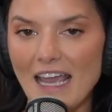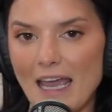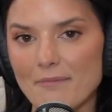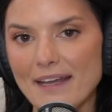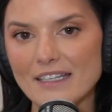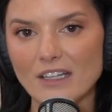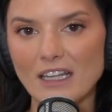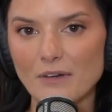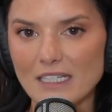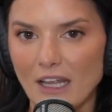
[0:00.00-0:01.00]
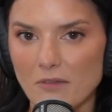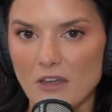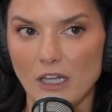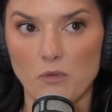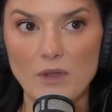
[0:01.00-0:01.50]
and basically they were telling
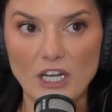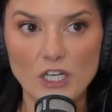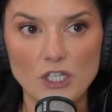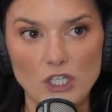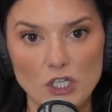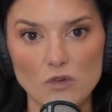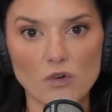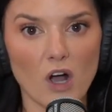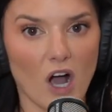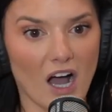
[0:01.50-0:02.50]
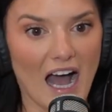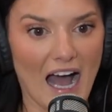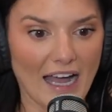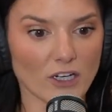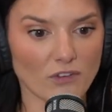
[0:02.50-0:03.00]
me like we can do a
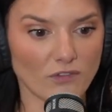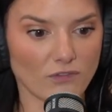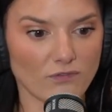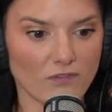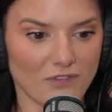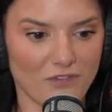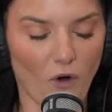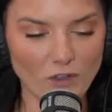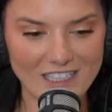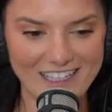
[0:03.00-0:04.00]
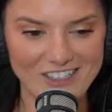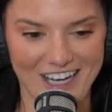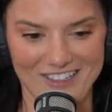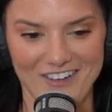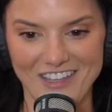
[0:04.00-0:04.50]
higher voltage,
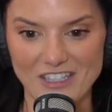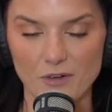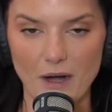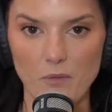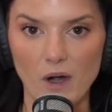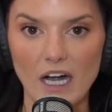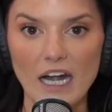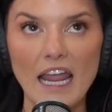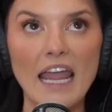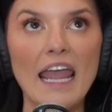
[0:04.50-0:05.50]
I don't know if that's the right word,